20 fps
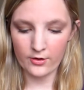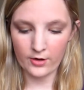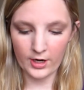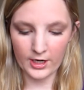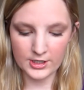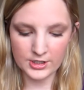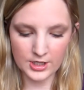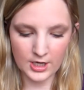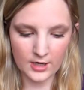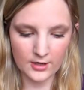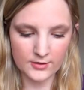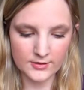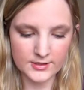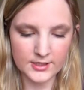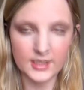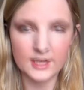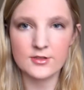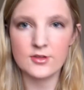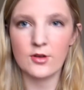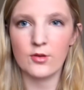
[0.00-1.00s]
eyeshadows
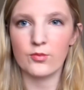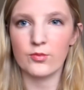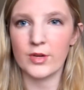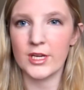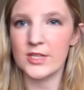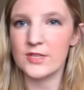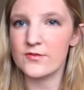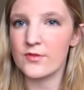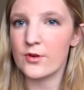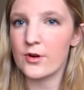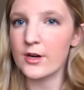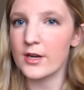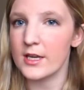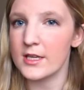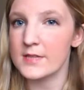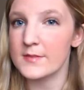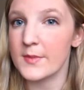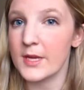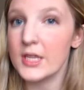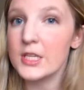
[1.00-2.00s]
and I don't reach for it
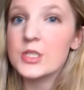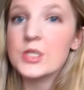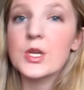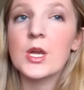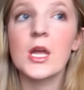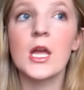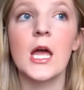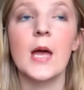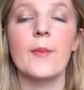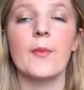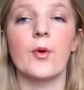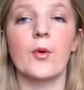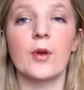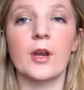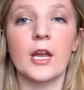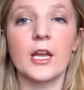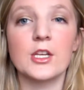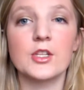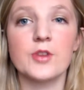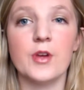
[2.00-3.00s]
as much. But
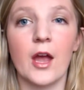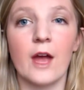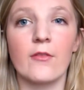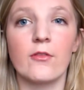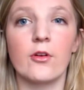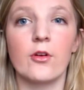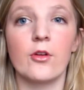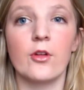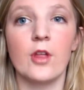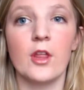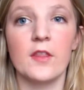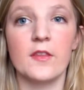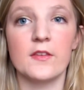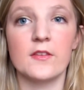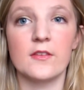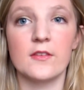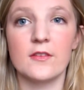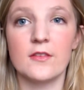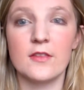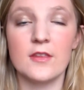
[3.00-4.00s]
when I travel,
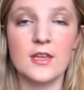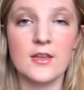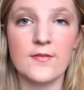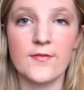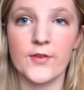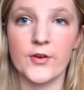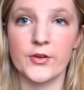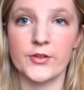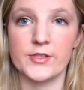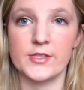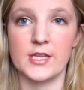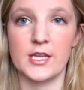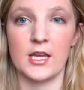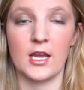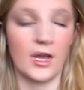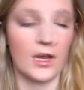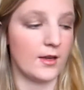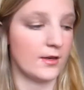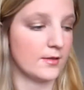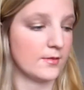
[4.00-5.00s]
this is the first thing
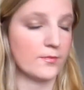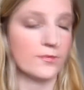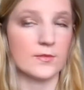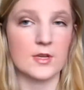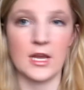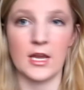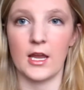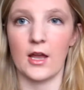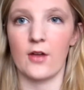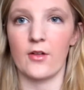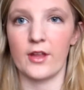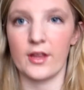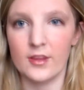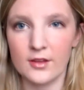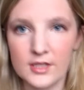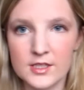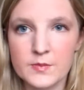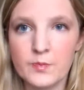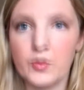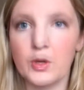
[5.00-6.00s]
I take out. Like,
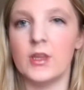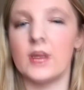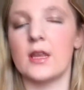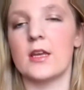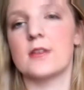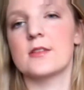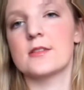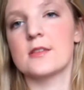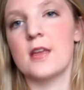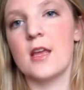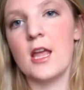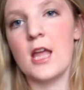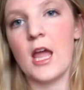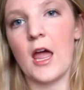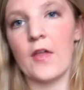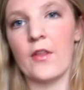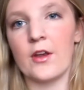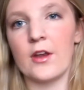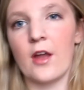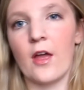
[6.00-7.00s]
let's bring this.
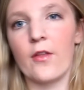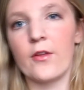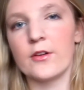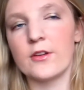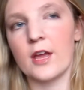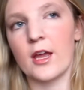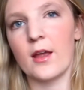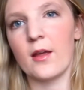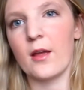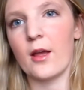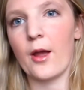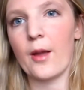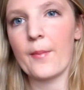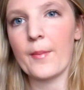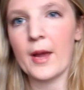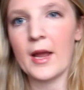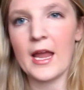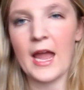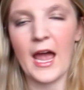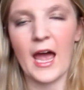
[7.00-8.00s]
And then other time, I
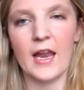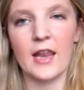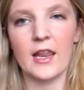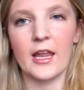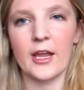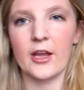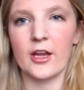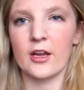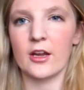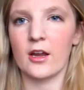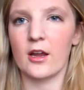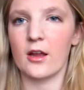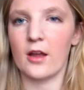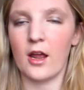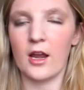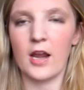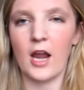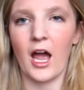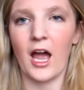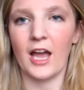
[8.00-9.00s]
might add like a,
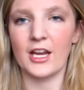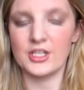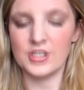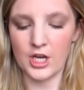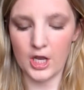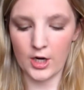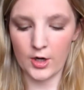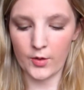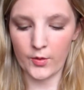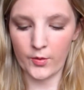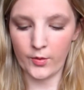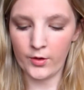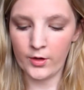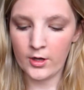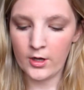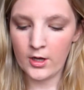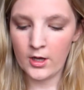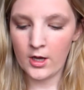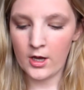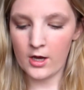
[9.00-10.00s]
an eyeshadow
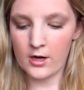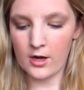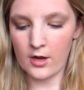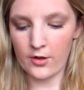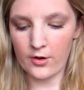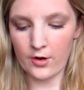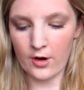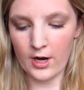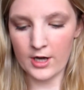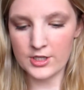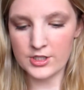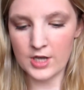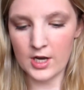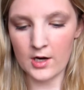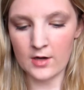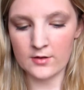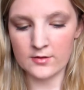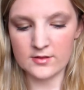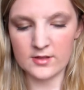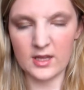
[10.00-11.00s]
another
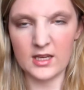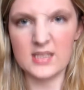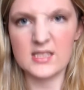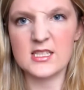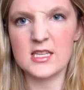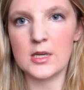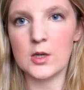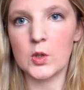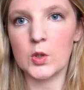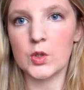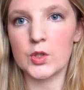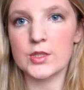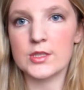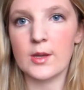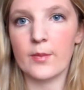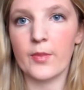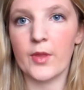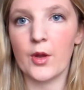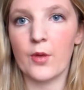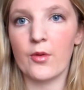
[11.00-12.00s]
eyeshadows like single or
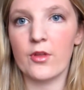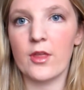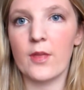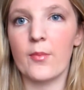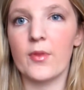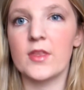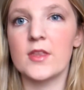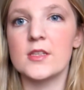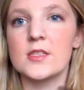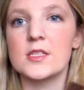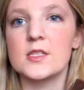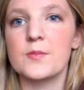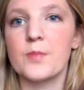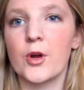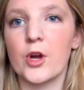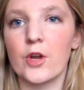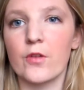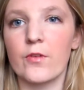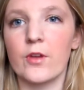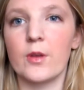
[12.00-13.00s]
something with it but this is
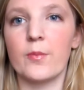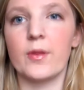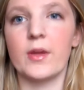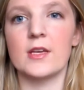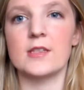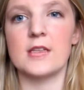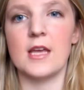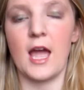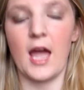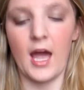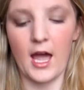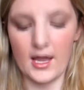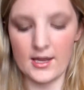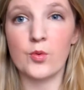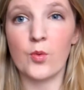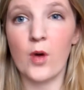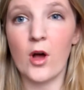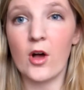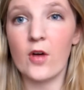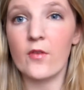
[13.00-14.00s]
perfect because it has
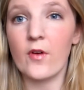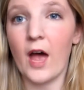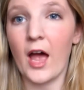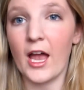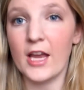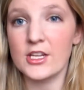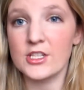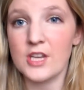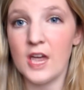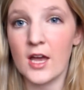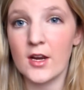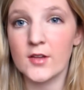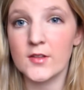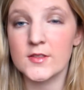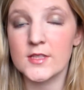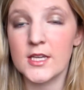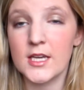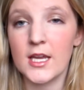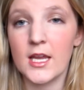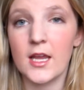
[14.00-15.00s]
12
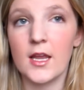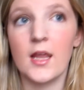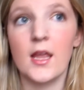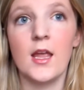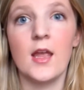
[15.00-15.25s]
eyeshadows in it